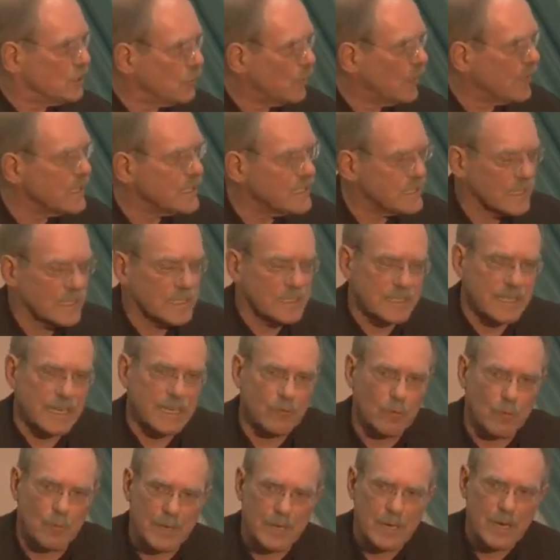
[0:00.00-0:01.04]

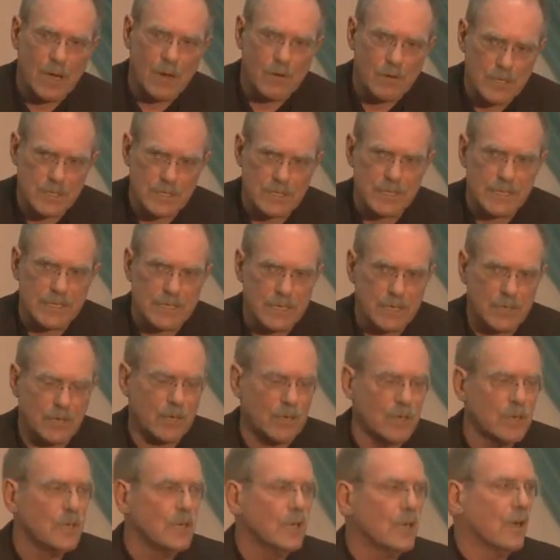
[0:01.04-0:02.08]
2016 will be known as the
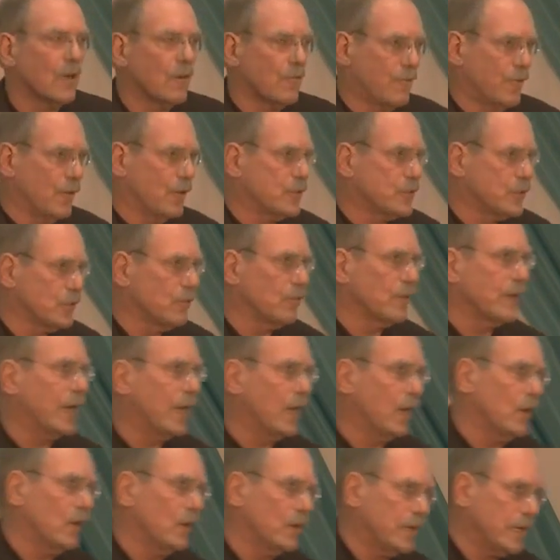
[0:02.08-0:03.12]
year of virtual
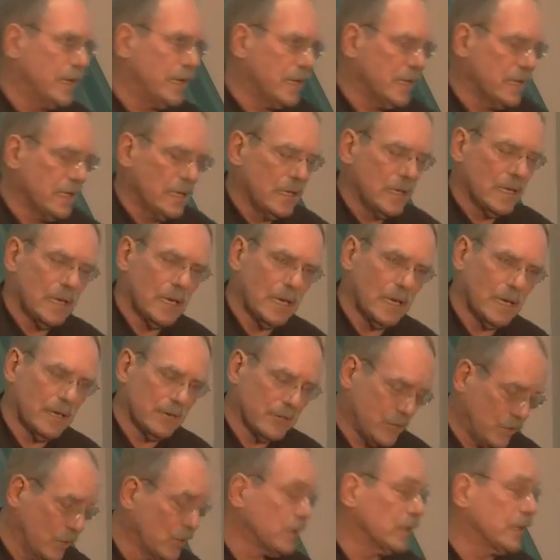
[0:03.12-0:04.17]
reality, uh,
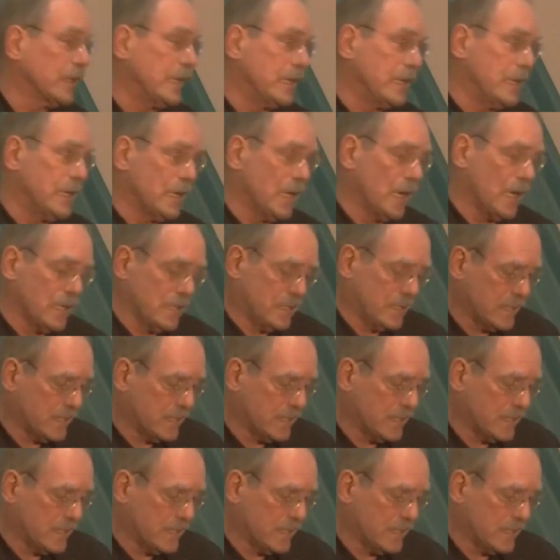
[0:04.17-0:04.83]
certainly in the United